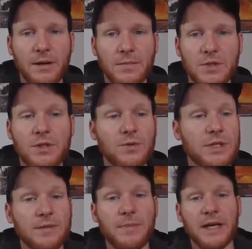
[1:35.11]
You do
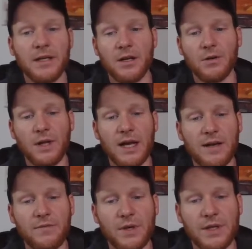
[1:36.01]
need to pay to go
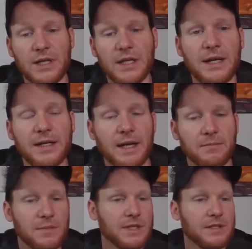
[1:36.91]
live with it. Yeah,
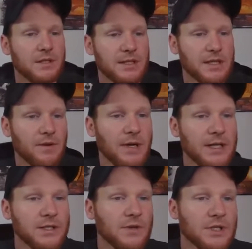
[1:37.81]
let's get right
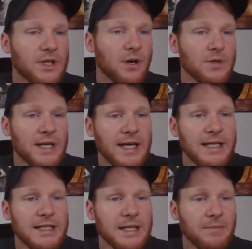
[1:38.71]
into it. So, Tine
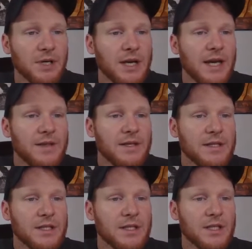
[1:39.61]
and Timber.
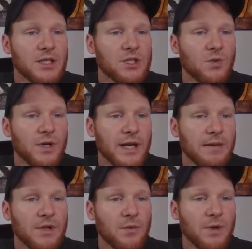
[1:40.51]
This is the store
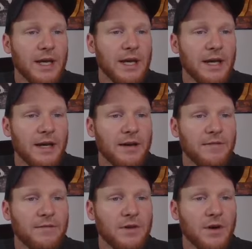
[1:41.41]
name that we
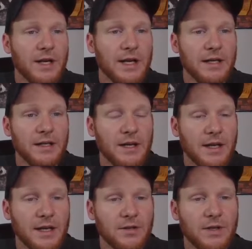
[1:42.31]
have gone ahead and
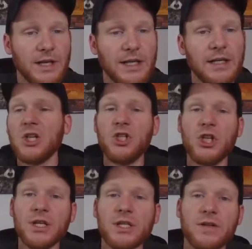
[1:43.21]
created.
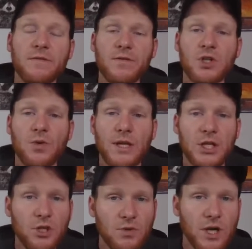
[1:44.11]
Just so that
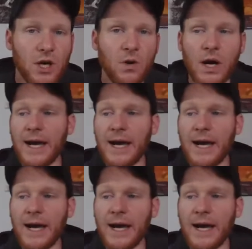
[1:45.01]
you know, I